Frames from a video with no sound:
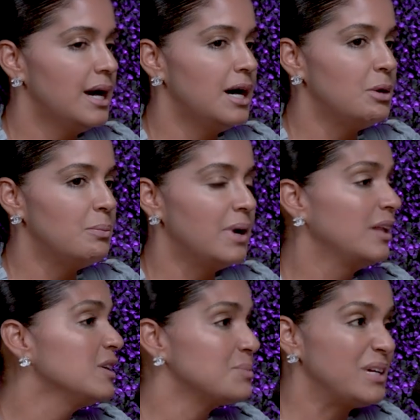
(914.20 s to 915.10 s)

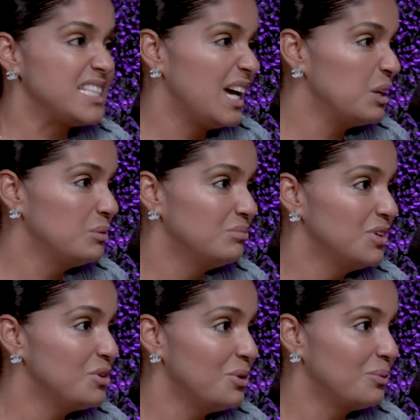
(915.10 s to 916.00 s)
I lost my dad,
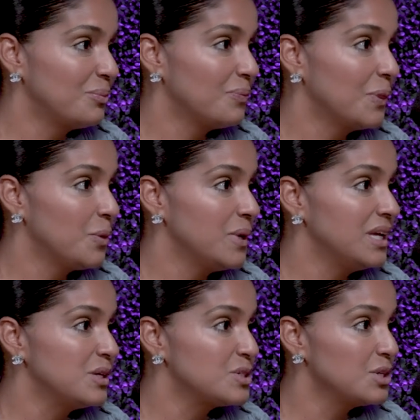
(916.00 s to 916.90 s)
3
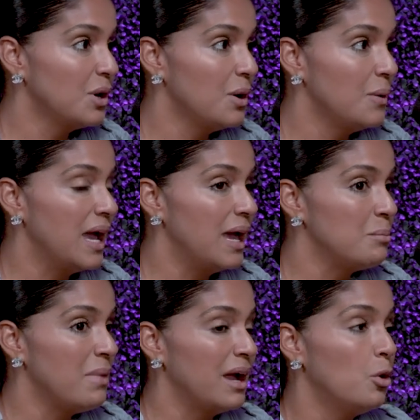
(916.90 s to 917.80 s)
years ago,
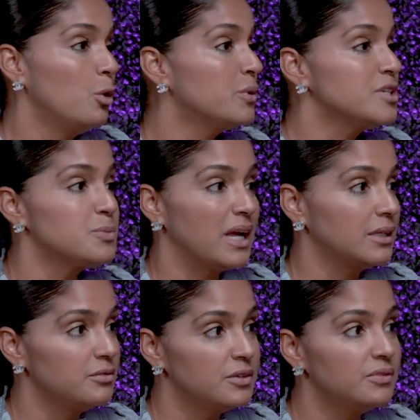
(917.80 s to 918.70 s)
and my whole
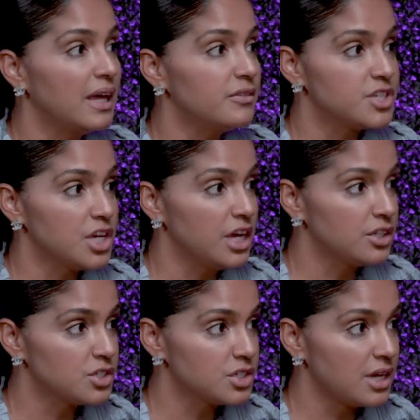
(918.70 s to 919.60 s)
perspective of life
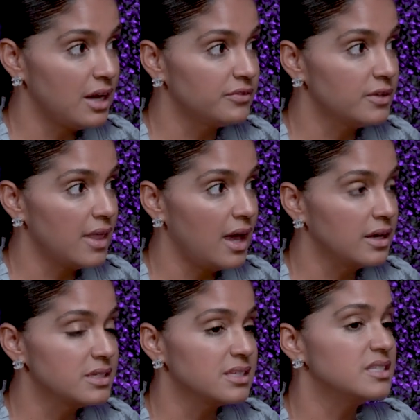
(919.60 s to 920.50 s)
changed after
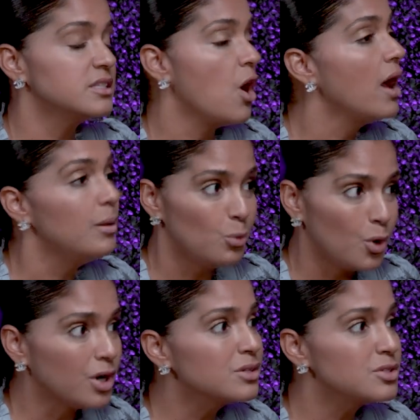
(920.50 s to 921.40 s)
that because I saw him
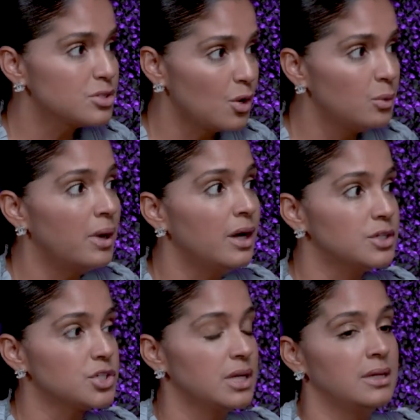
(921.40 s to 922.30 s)
work so
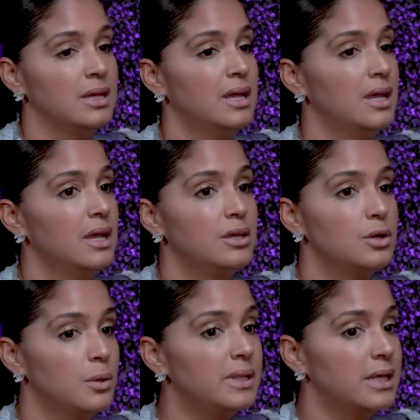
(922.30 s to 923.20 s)
much and
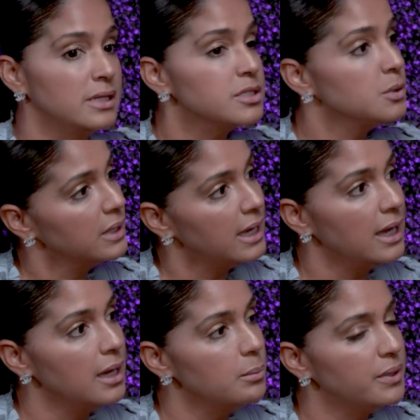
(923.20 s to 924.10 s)
it's
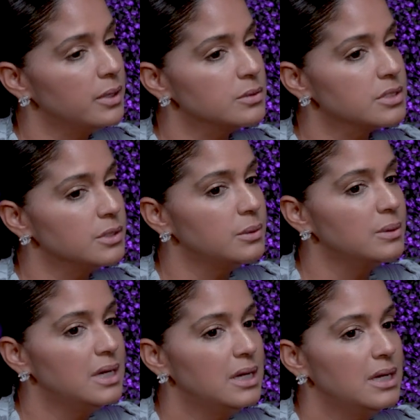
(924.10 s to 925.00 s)
okay, but also